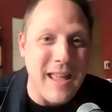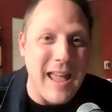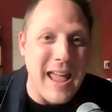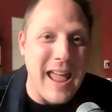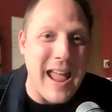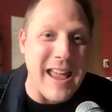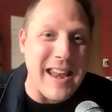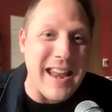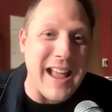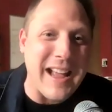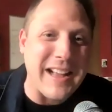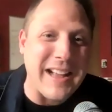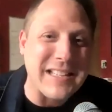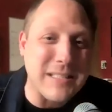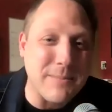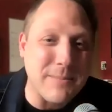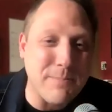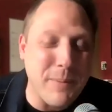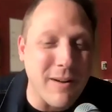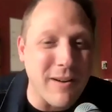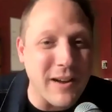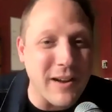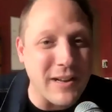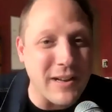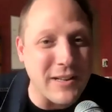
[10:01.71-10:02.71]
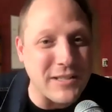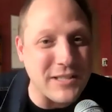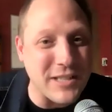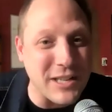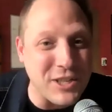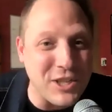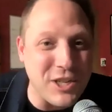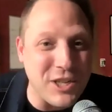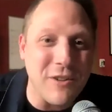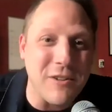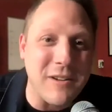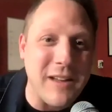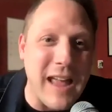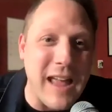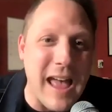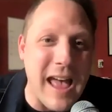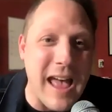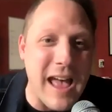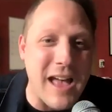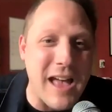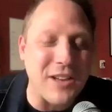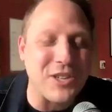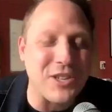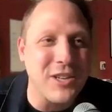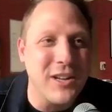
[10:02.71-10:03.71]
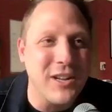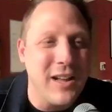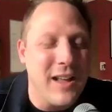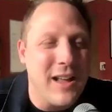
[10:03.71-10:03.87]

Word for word: and I experienced a geocache